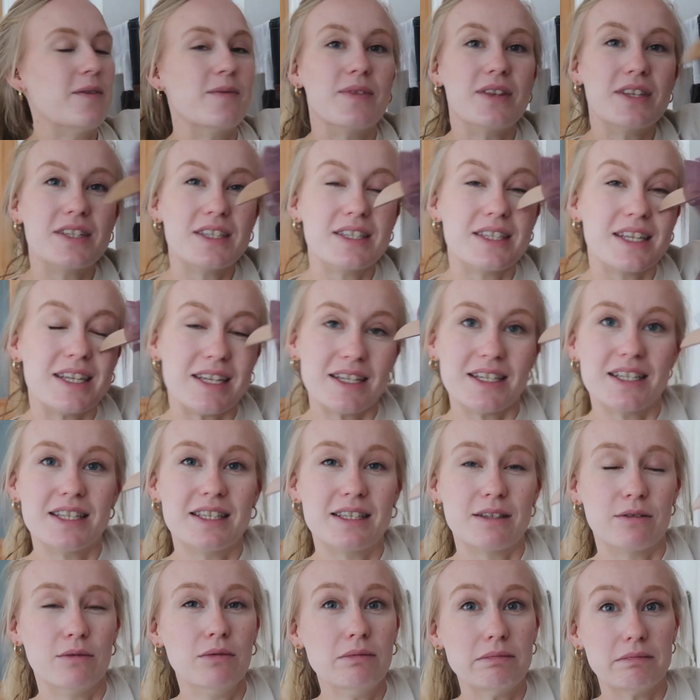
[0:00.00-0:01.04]
And this is
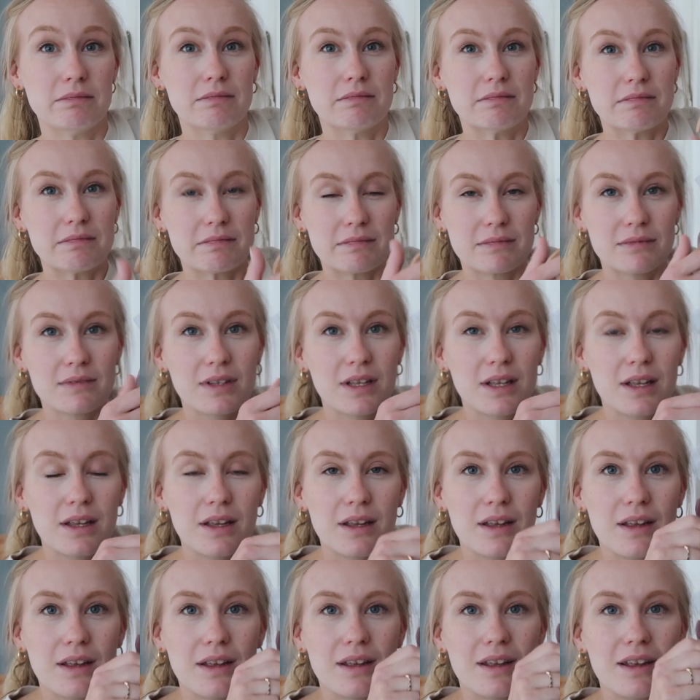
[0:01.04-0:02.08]
Eden's, ooh,
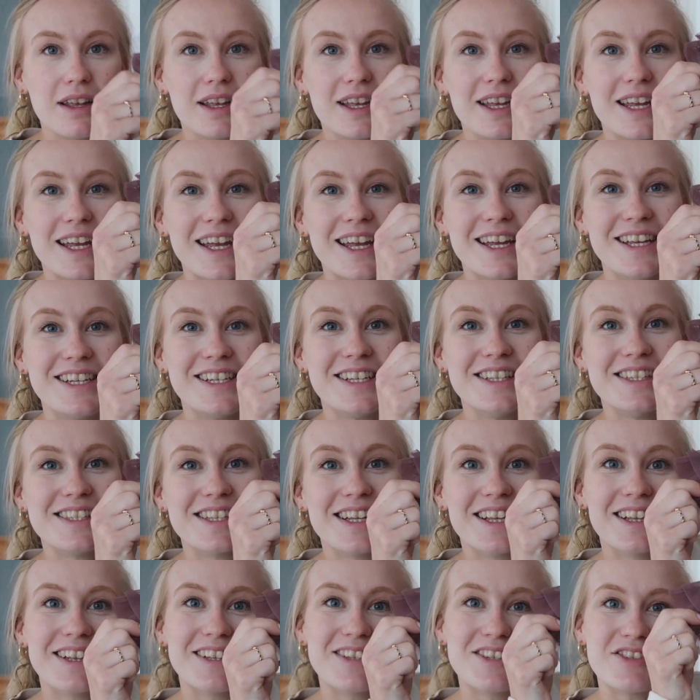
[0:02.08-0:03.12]
Eden's
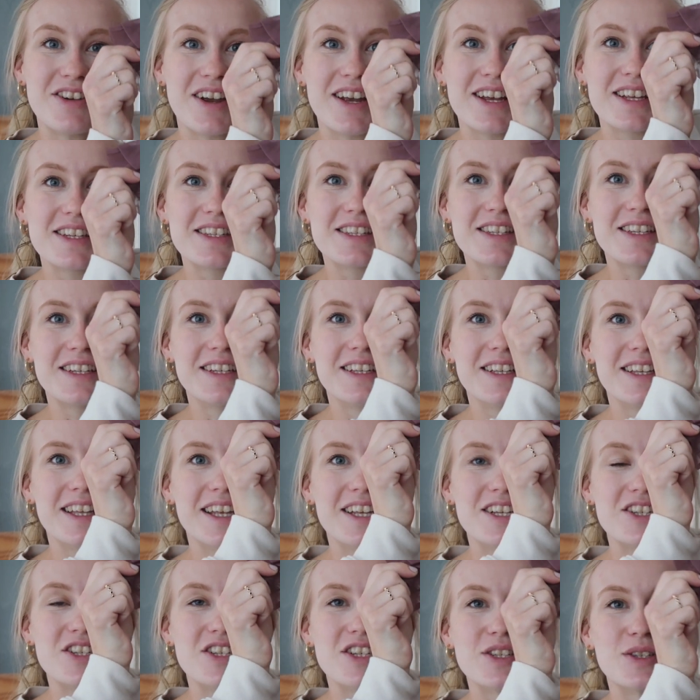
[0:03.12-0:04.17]
little dress
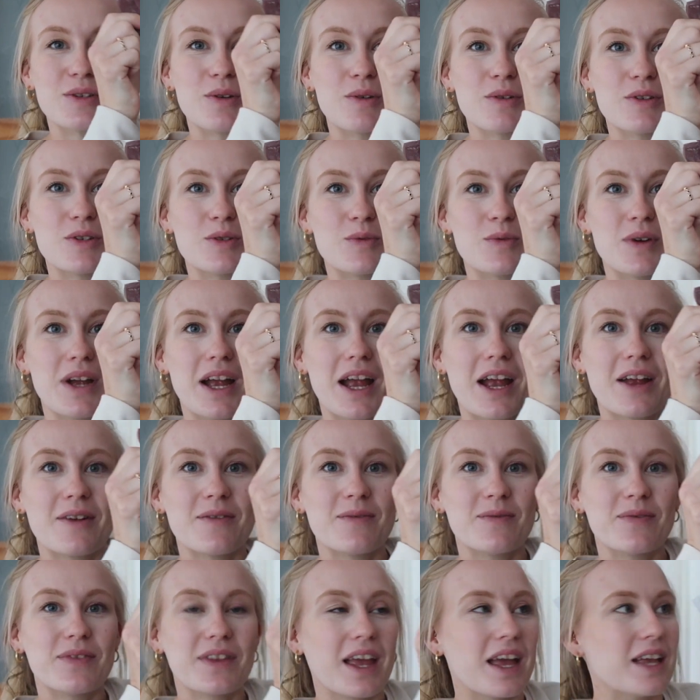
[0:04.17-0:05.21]
that she's got to wear
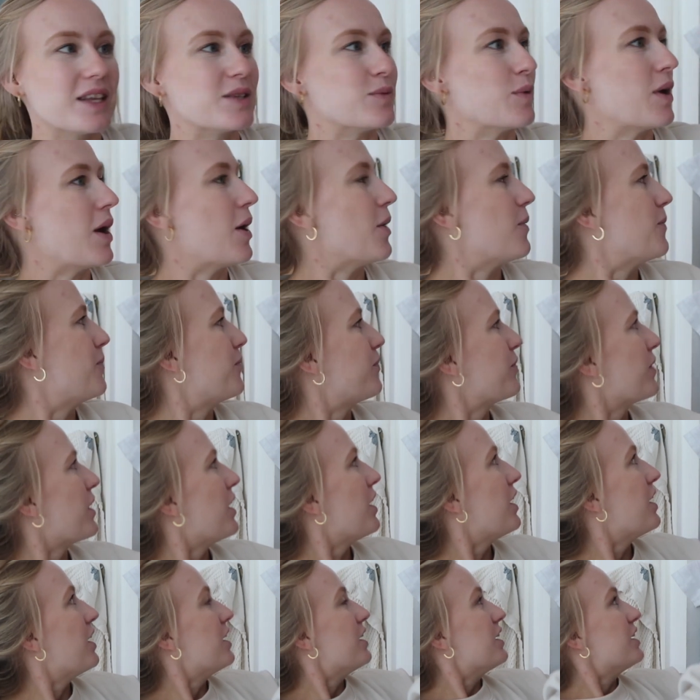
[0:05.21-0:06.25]
as well.
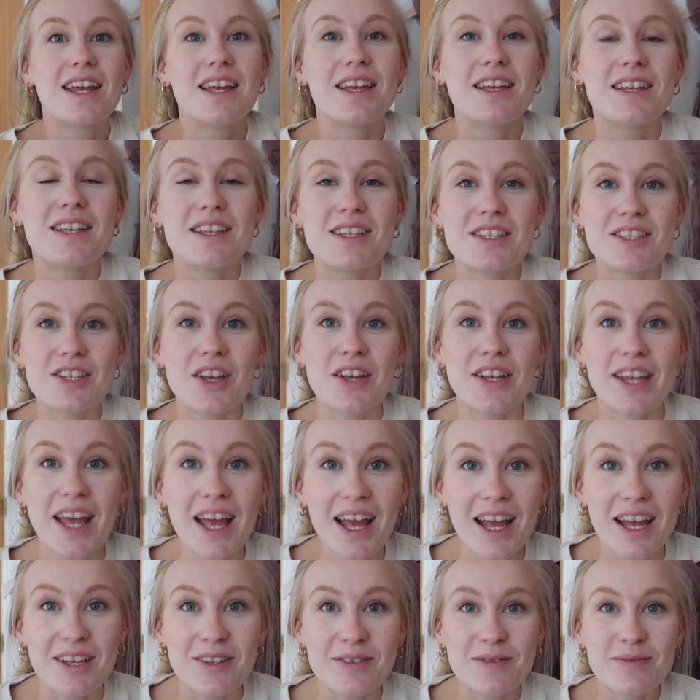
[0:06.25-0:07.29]
So
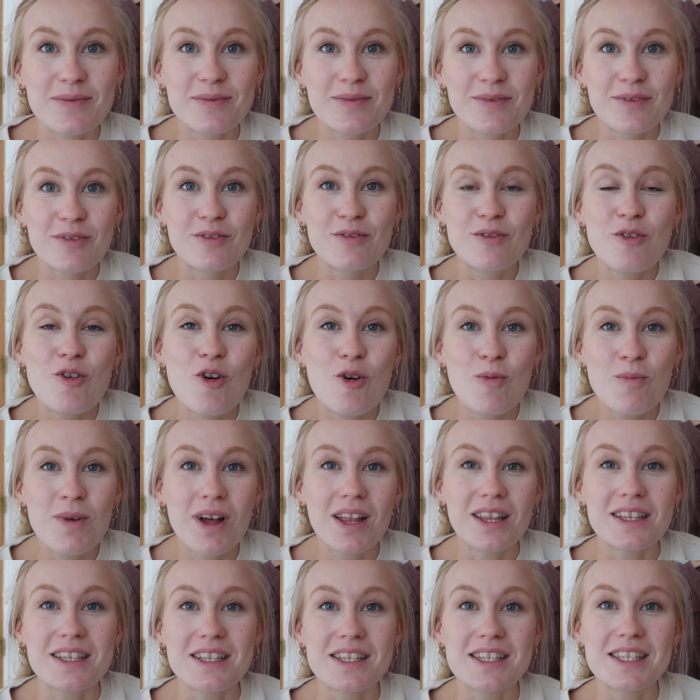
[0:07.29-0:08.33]
yeah, 4
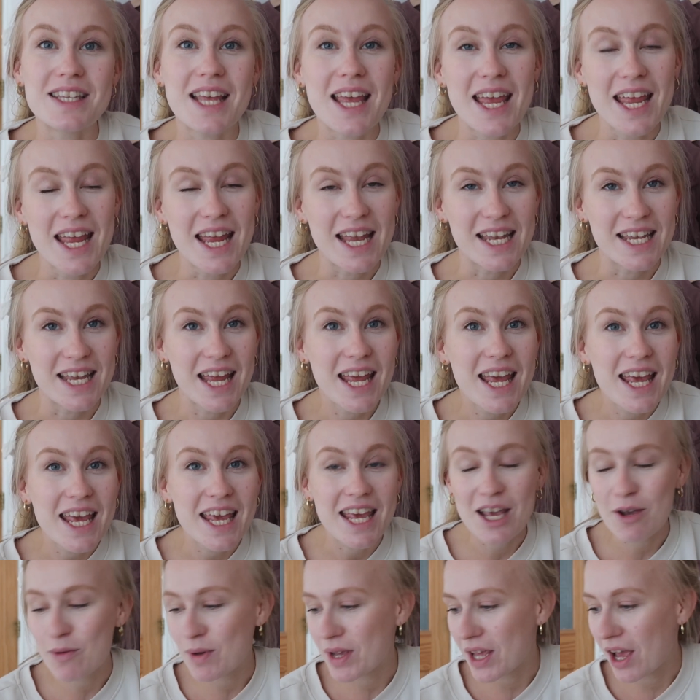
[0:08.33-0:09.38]
months in,
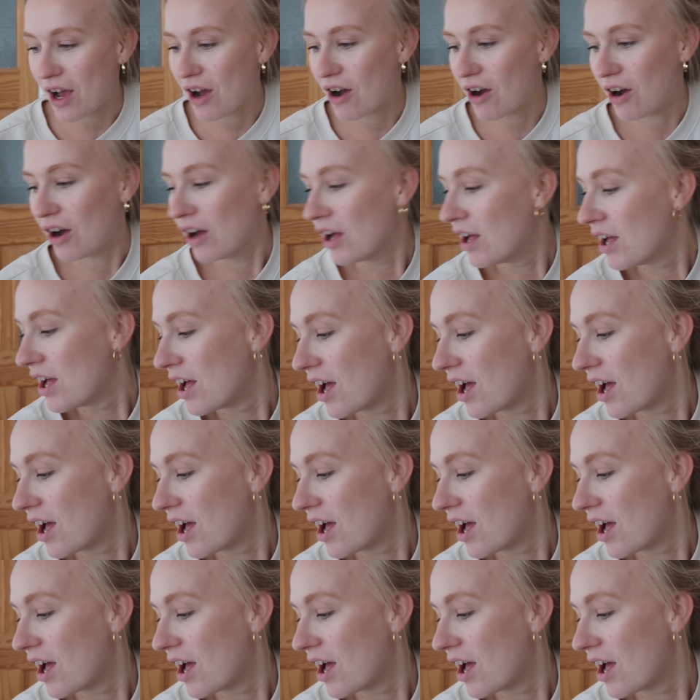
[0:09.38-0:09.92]
here we are.